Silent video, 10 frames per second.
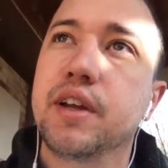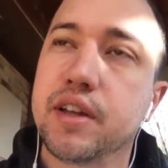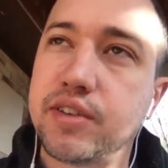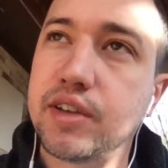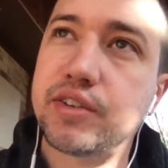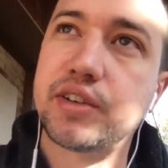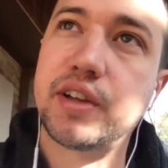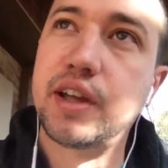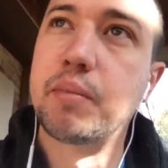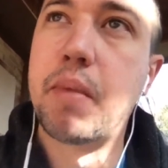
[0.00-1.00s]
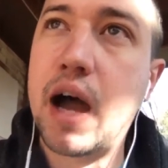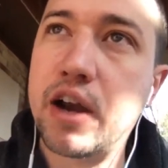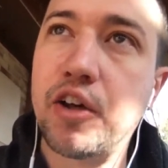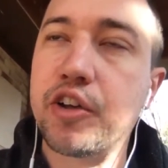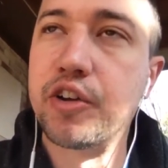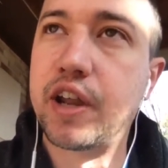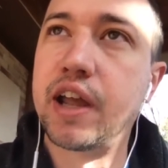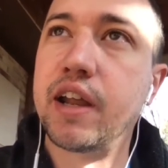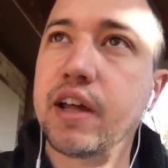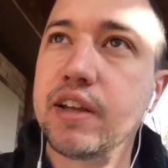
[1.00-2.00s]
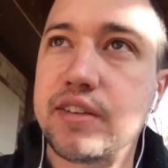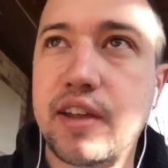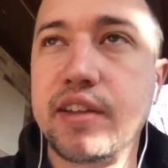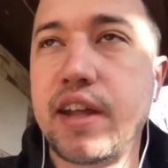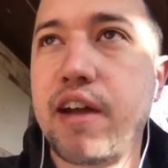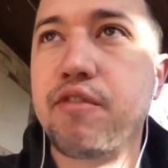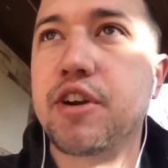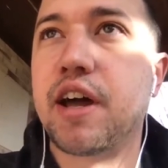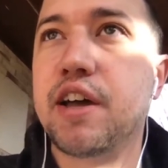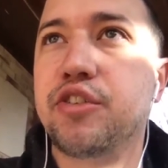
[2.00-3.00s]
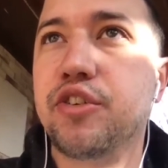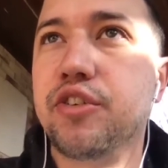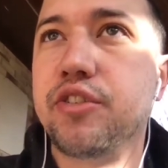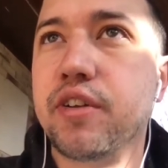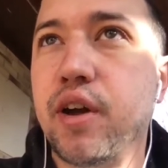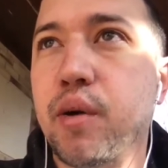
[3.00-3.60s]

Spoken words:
essentially mine all your data and sell it to advertisers.